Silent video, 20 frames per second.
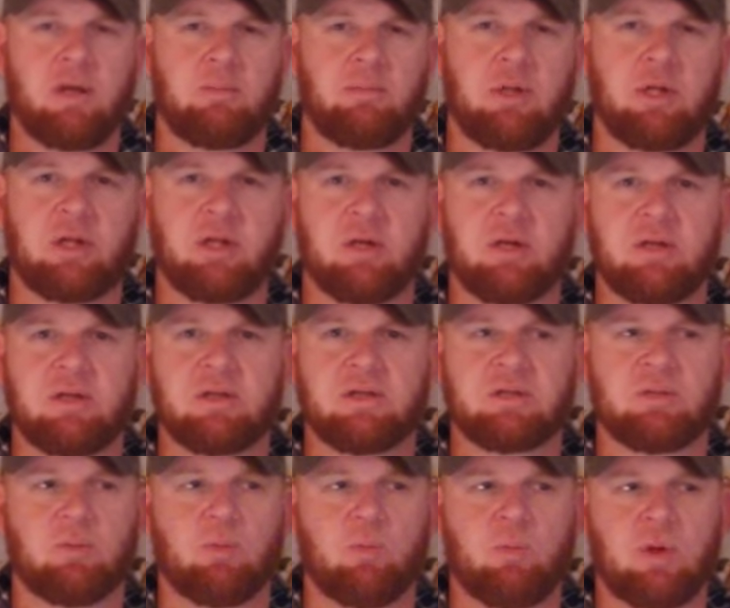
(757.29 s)
because
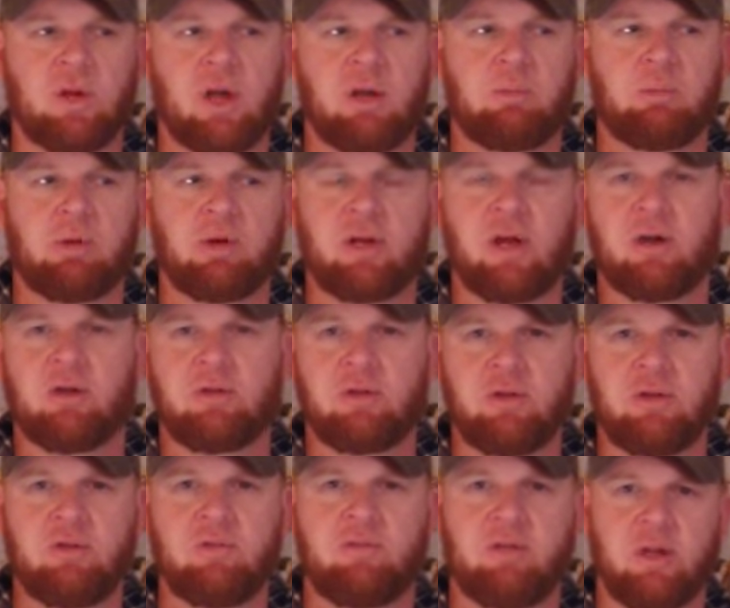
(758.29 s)
when I put out
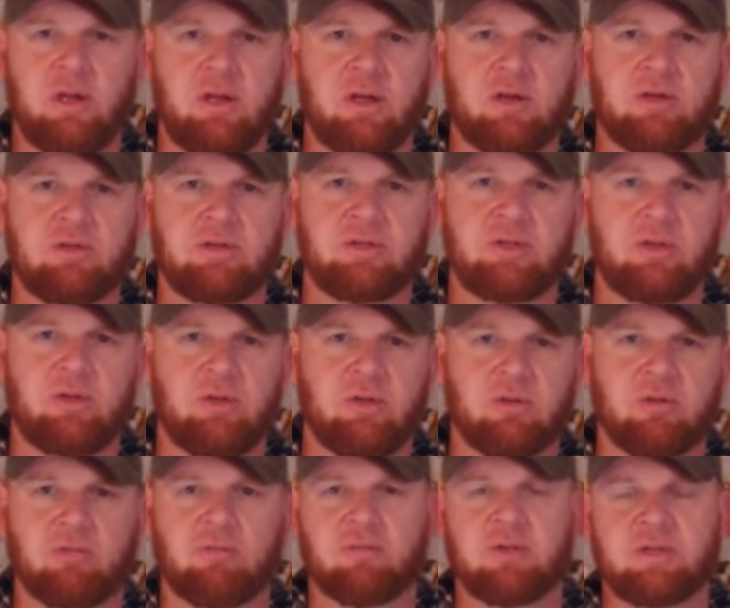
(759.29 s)
new videos,
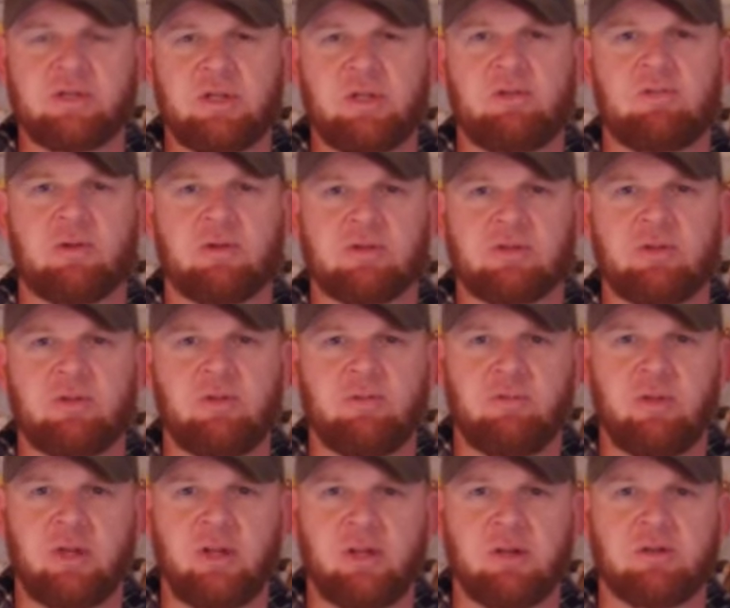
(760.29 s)
you'll receive those new
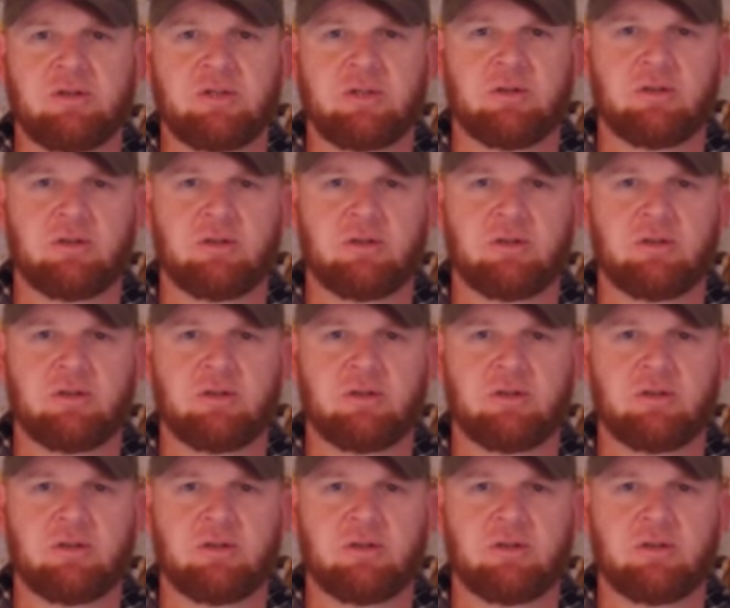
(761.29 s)
videos.